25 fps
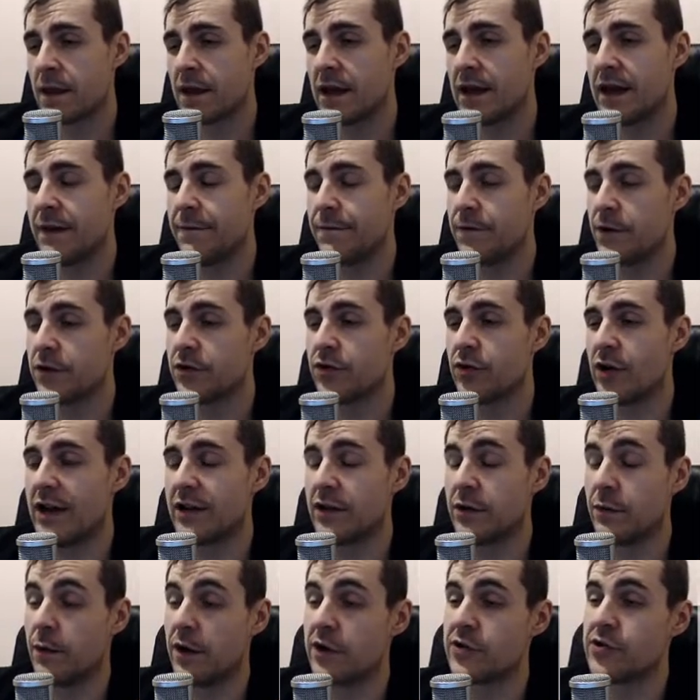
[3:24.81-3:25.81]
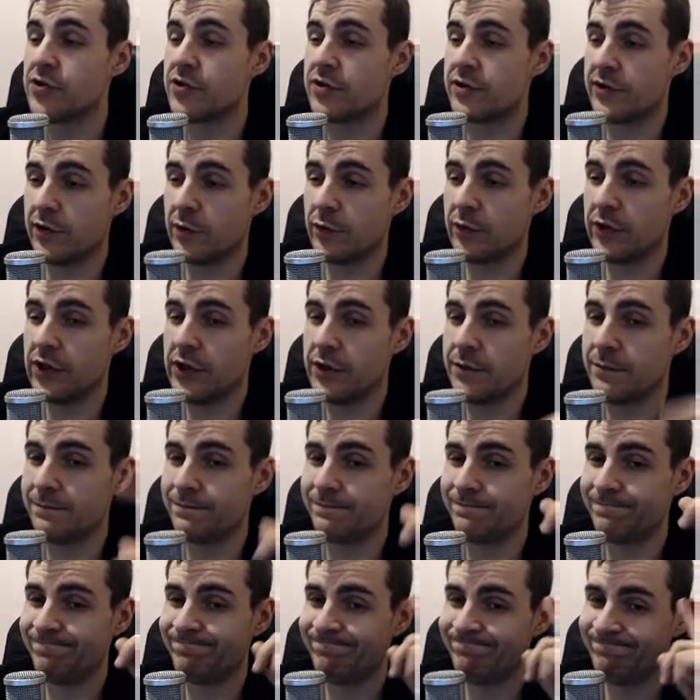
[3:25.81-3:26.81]
If you're trying to watch your
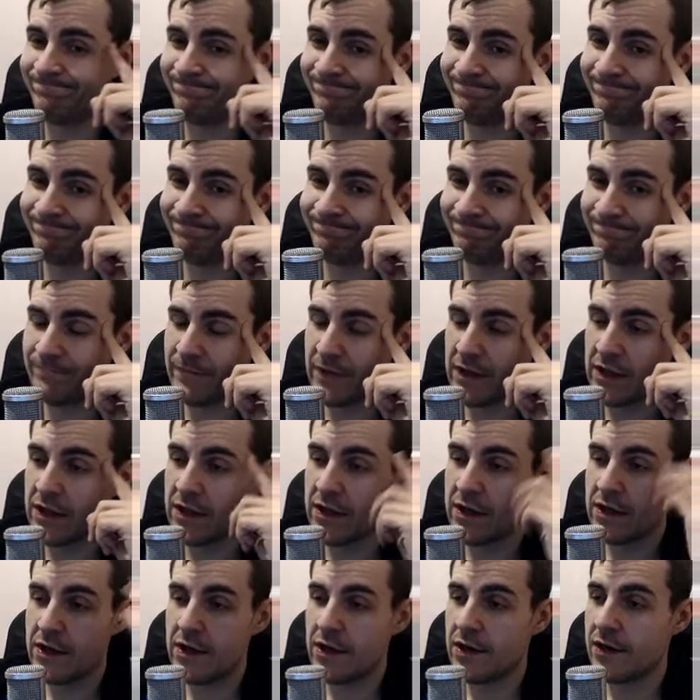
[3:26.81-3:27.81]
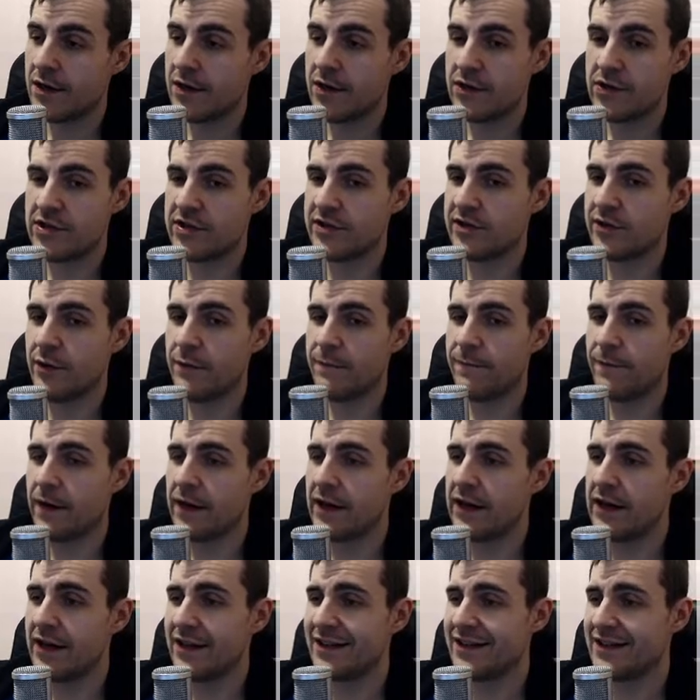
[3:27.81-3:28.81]
sodium, just don't
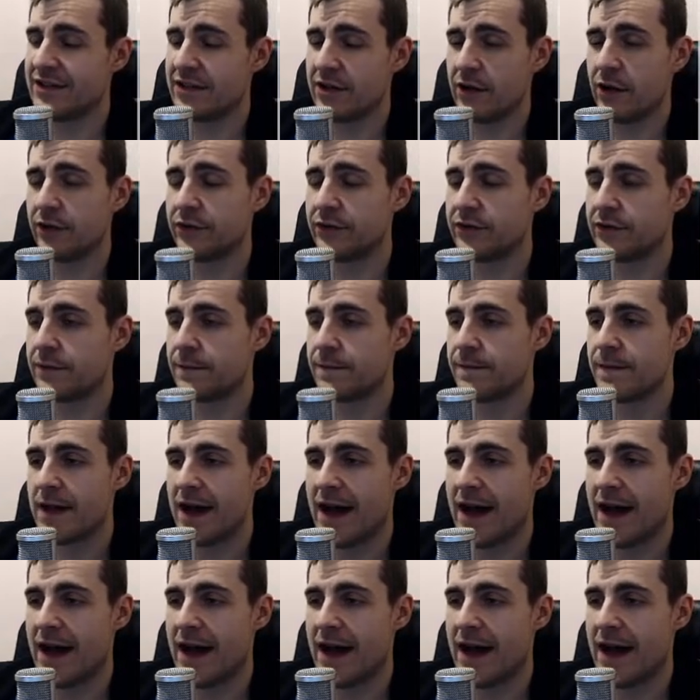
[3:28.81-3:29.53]
fucking add salt.